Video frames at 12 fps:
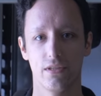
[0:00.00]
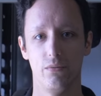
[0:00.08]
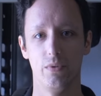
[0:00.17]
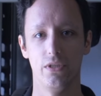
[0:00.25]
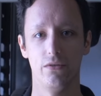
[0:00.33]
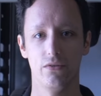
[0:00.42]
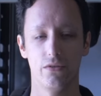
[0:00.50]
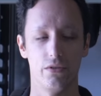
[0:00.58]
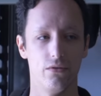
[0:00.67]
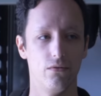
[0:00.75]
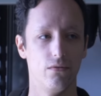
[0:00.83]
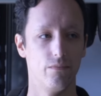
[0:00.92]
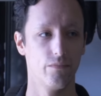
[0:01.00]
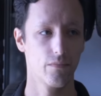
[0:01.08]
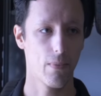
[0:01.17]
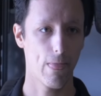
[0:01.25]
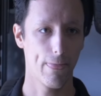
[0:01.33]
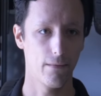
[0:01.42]
can be used to
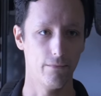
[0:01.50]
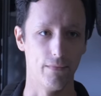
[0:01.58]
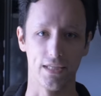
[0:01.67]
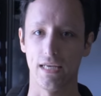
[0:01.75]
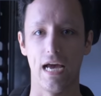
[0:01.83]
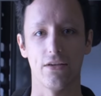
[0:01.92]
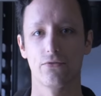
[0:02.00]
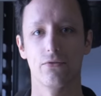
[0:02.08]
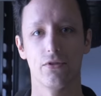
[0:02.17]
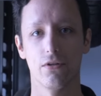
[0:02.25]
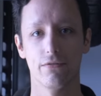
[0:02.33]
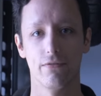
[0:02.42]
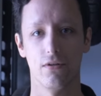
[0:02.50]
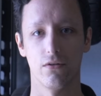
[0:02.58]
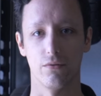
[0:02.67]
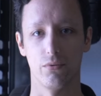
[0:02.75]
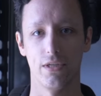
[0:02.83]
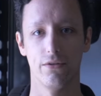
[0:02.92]
make the astroturf
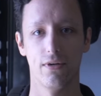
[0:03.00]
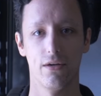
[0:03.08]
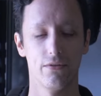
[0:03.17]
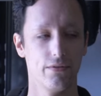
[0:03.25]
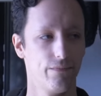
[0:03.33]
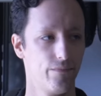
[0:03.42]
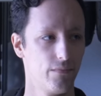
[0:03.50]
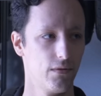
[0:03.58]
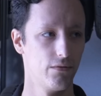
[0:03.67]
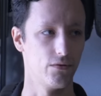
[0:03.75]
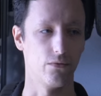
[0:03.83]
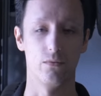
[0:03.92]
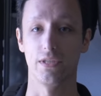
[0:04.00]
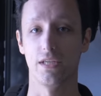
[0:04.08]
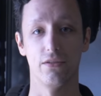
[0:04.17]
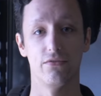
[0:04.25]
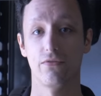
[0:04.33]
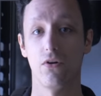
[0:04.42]
on a playground so when
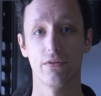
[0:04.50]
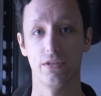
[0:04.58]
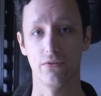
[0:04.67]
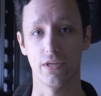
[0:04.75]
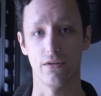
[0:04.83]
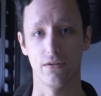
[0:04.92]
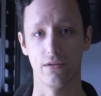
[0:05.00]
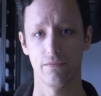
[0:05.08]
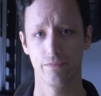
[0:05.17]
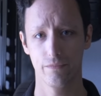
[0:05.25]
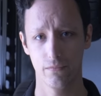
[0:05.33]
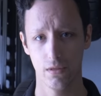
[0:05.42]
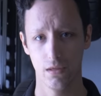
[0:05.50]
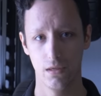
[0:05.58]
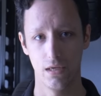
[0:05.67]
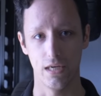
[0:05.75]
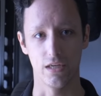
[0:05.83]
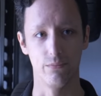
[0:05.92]
kids fall they don't get hurt.
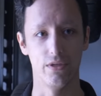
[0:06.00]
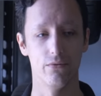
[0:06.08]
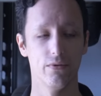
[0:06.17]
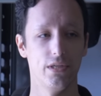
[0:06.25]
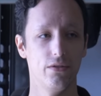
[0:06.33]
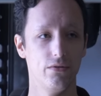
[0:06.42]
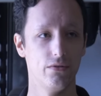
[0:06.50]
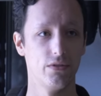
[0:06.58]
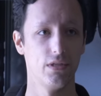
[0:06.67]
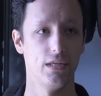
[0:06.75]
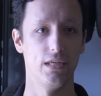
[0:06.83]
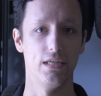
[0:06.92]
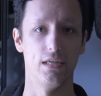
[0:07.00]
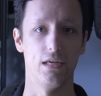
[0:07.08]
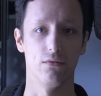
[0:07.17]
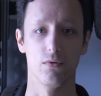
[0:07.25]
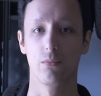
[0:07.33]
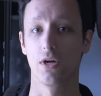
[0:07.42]
It can be reused in
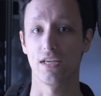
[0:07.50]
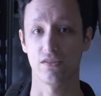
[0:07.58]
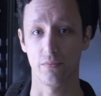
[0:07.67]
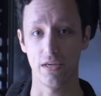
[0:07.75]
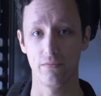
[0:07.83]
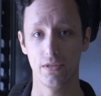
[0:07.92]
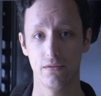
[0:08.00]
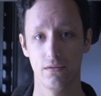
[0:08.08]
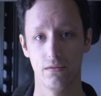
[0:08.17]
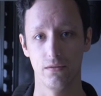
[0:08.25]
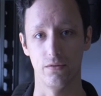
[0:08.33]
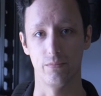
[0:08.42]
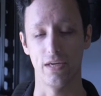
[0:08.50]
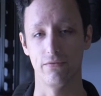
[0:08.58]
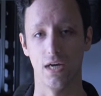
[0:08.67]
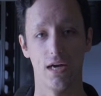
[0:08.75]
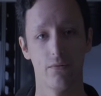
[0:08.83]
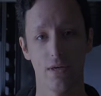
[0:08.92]
rubberized pavement to pave
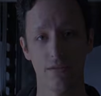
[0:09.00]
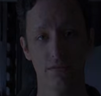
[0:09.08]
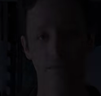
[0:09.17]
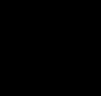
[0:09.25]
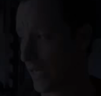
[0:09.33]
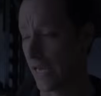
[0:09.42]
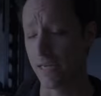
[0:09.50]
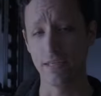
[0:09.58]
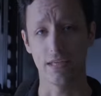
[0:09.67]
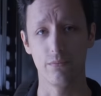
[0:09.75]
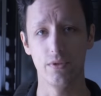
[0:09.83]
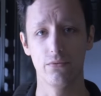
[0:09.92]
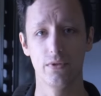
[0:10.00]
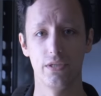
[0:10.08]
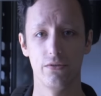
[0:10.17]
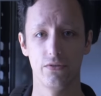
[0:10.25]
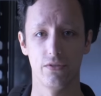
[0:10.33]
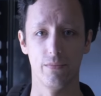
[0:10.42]
the highways, and it can be
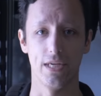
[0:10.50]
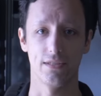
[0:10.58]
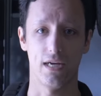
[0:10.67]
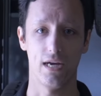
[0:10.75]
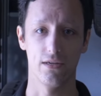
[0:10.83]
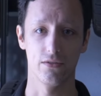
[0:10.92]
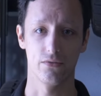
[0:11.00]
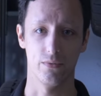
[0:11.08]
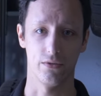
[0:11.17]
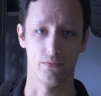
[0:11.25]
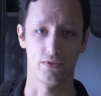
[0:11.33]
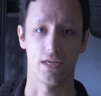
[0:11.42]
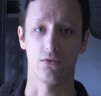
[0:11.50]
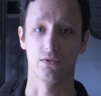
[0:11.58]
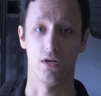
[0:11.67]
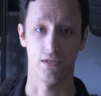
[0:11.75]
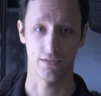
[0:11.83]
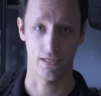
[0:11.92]
reused to make tires with
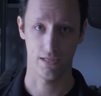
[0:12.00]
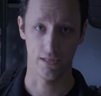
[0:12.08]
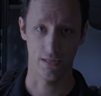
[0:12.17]
recycled content in